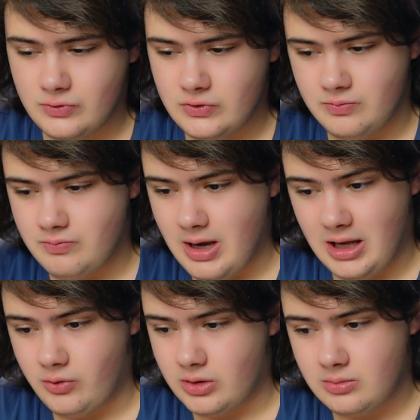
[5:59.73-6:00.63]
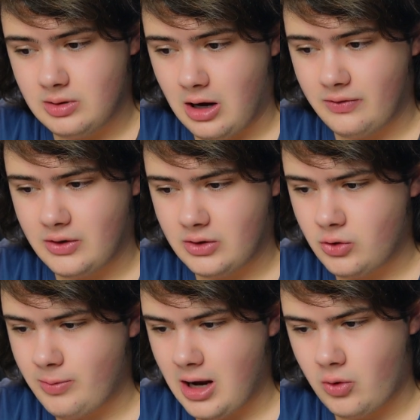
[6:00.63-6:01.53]
to anyone out there,
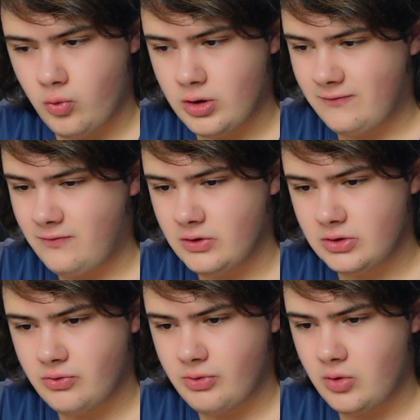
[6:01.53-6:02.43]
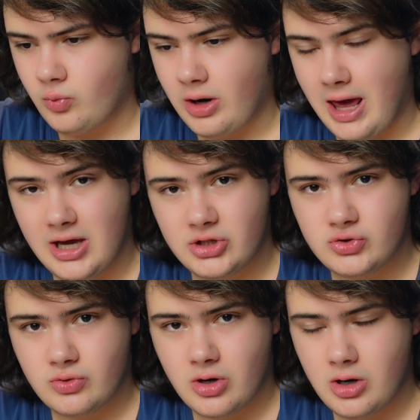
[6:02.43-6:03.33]
no matter what field you're in, what age
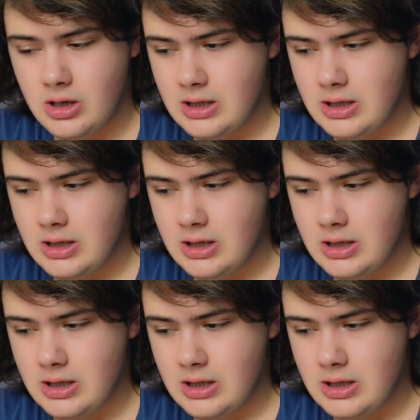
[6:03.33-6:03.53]
you are,